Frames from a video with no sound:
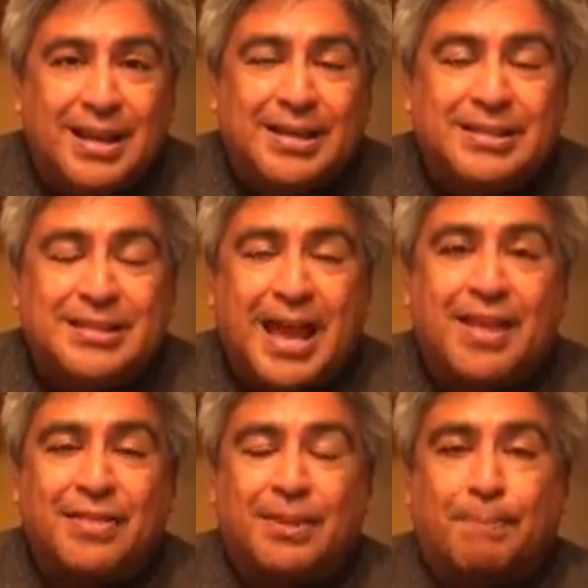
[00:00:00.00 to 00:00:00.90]
is
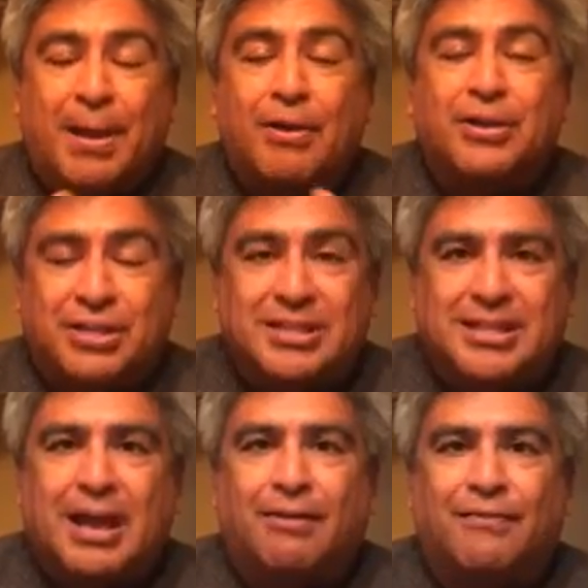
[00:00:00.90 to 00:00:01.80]
that the parish
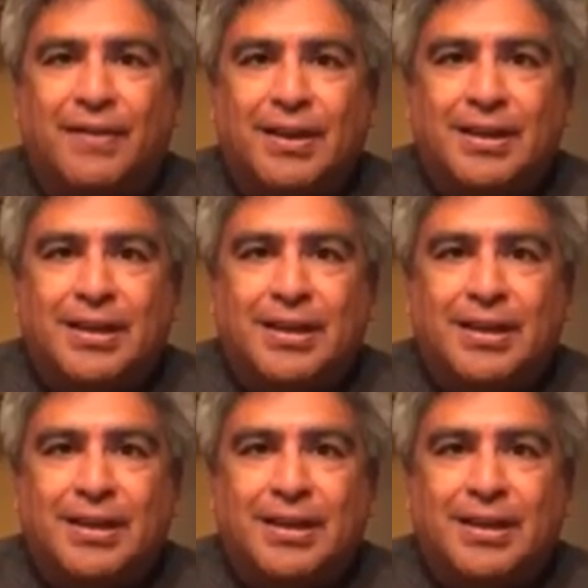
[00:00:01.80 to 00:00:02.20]
itself